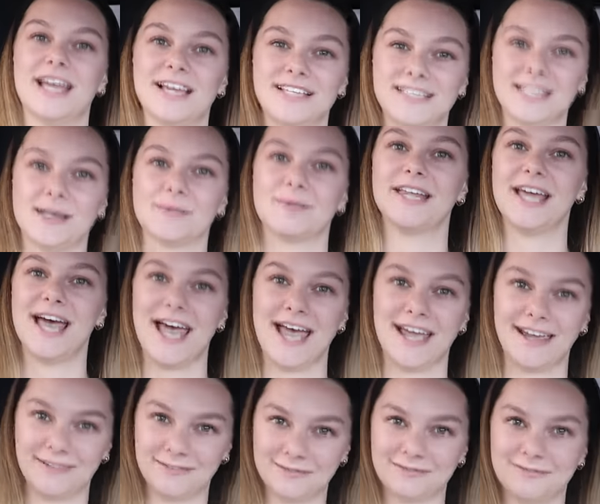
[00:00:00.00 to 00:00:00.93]
Exhibit
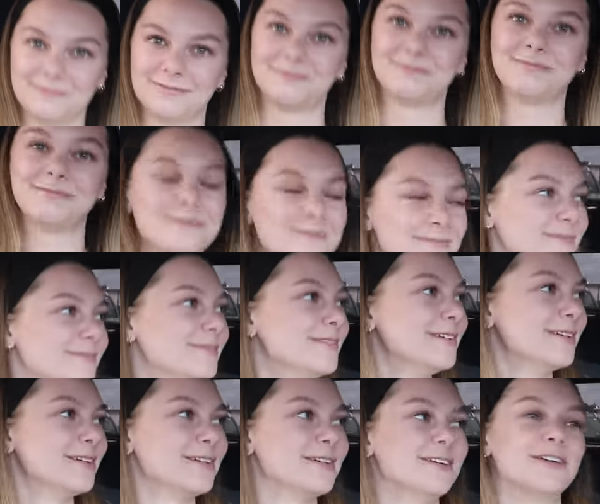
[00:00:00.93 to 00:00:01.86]
A.
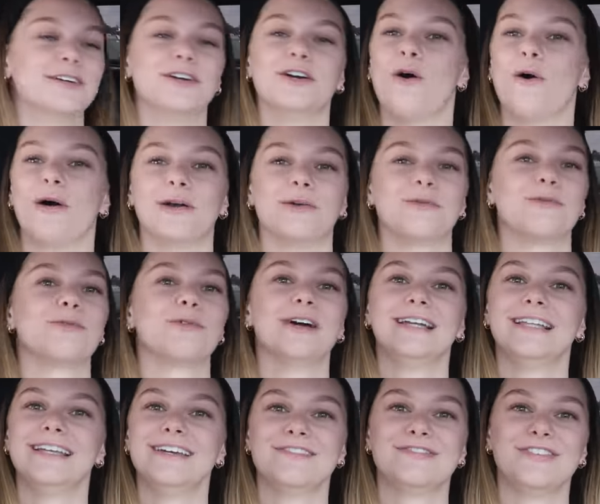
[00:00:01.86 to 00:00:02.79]
Going
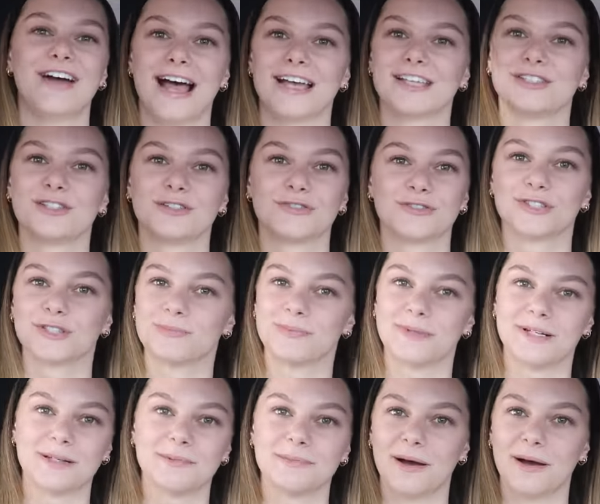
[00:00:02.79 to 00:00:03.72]
really fast over speed